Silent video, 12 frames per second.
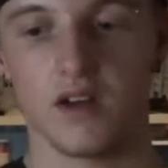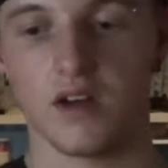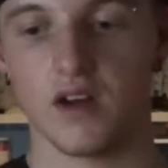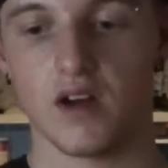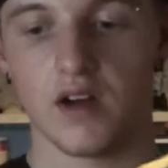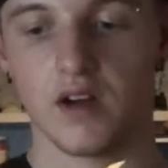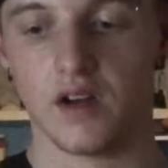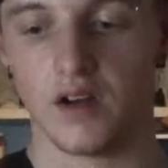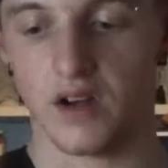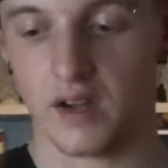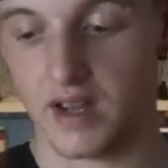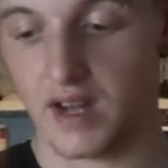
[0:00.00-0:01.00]

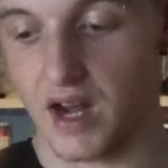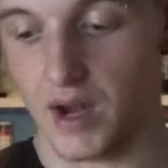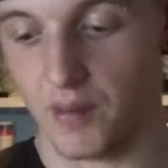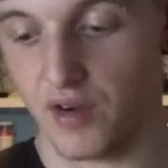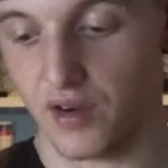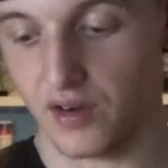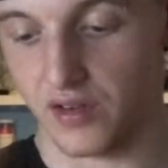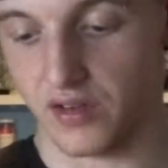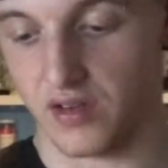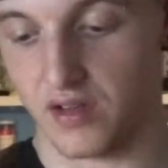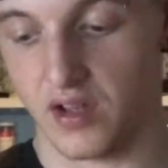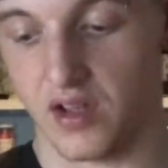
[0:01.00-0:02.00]
I get it out of the box,
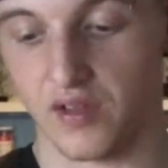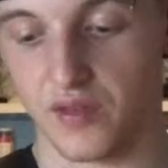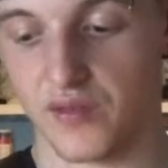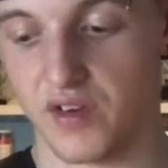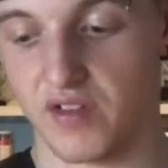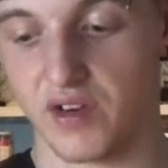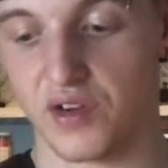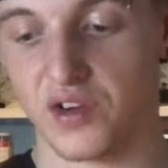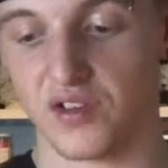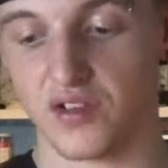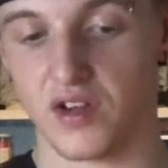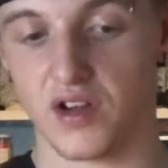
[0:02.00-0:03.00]
it's very nice.